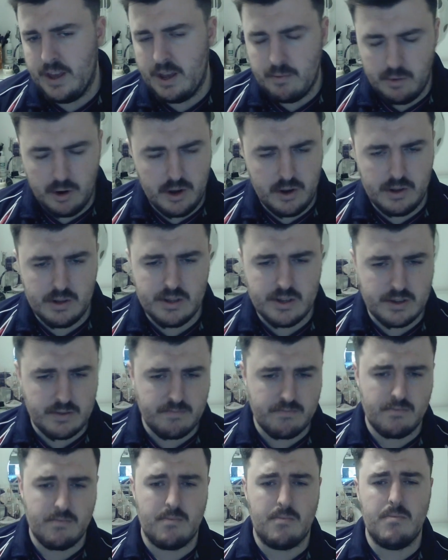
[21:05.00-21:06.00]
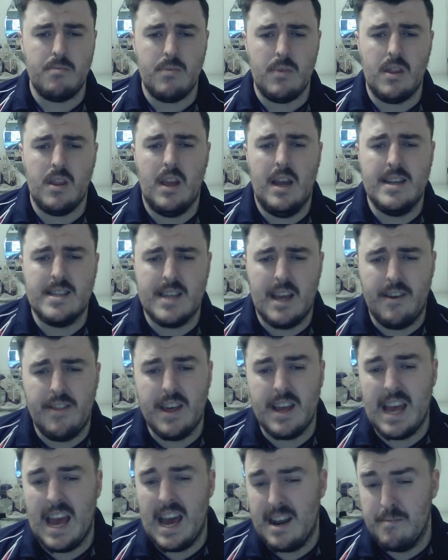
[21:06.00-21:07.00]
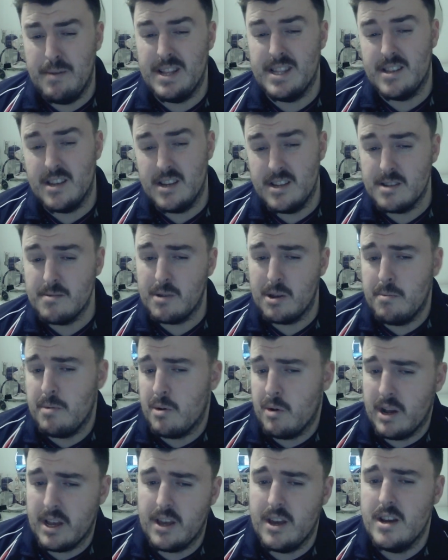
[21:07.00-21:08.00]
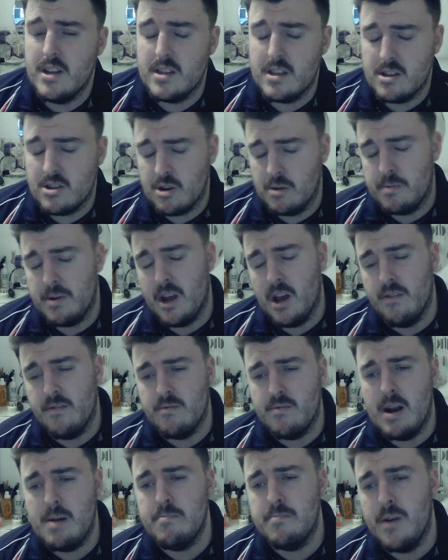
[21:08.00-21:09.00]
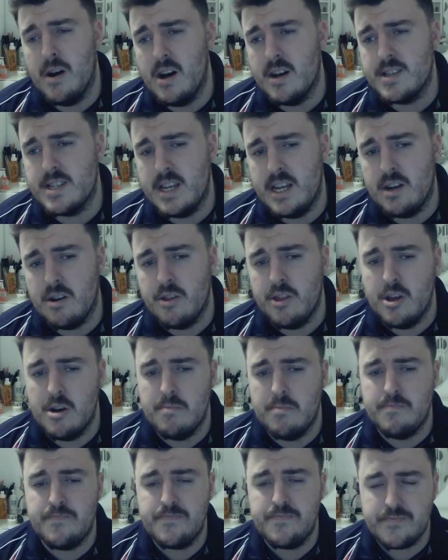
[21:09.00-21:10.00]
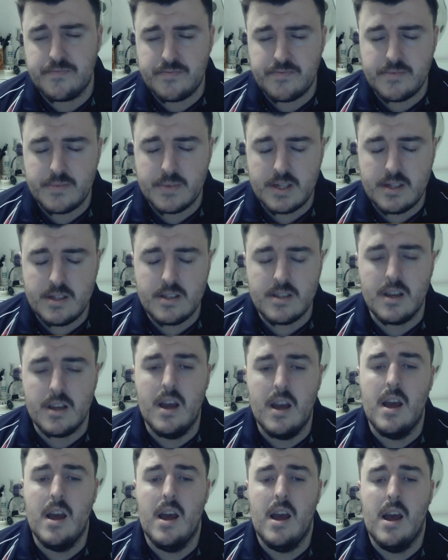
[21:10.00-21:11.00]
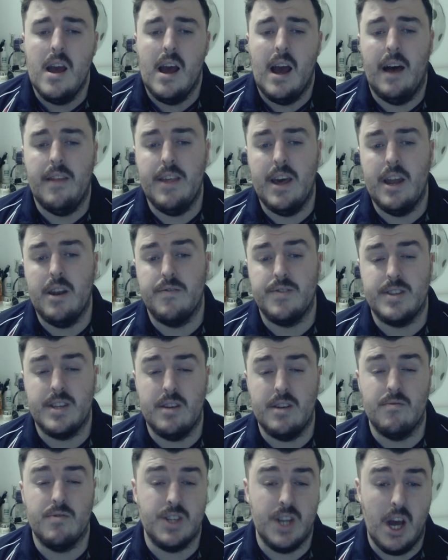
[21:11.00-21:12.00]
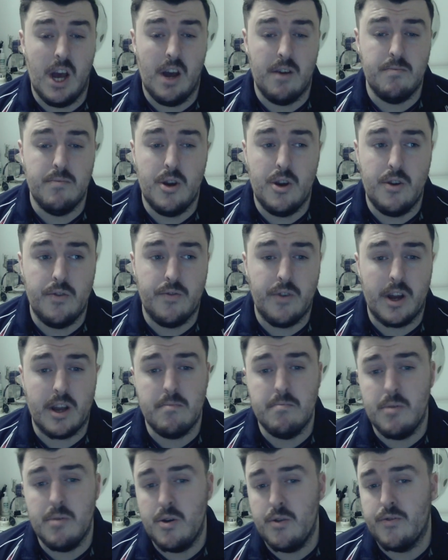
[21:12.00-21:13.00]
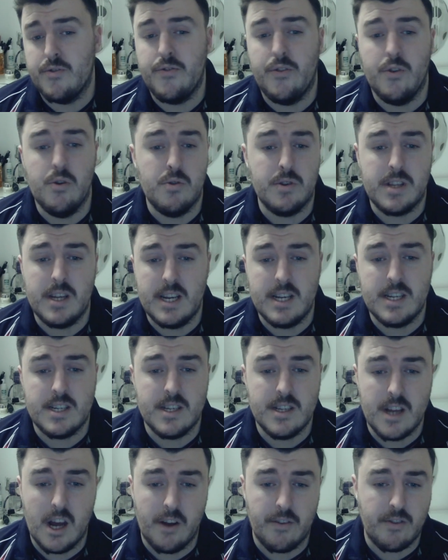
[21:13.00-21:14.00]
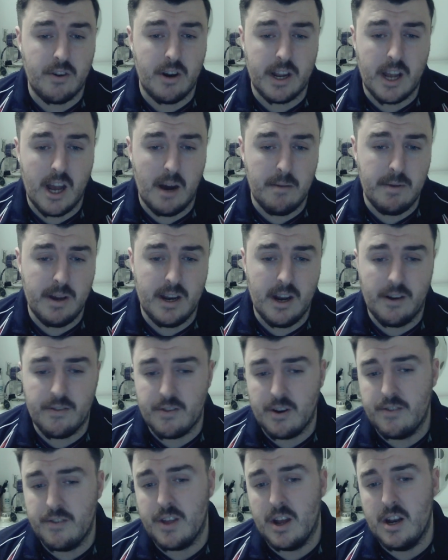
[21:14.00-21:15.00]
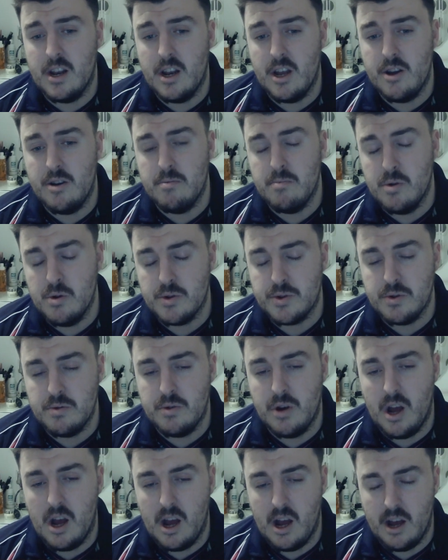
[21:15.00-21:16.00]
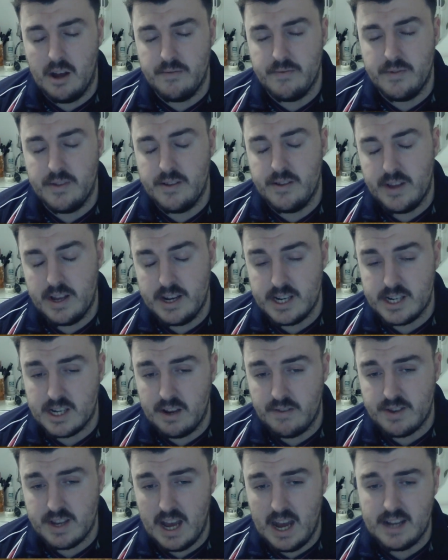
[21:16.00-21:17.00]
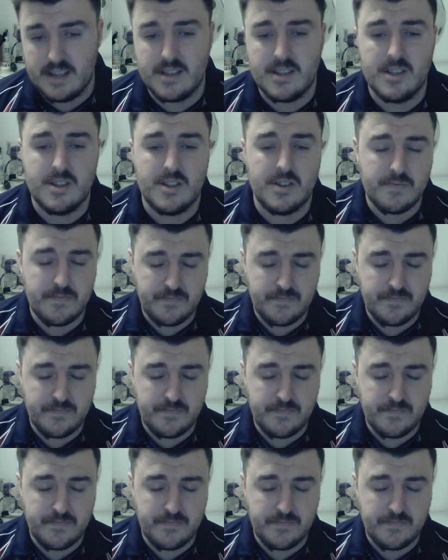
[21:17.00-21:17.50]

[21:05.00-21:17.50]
wounds. As I said, I think Elementalism could be quite good, dropping Urban Ramparts in on them. And then obviously reserve move, I can move 14 inches after I come in, after I've done a load of mortal initiative tests.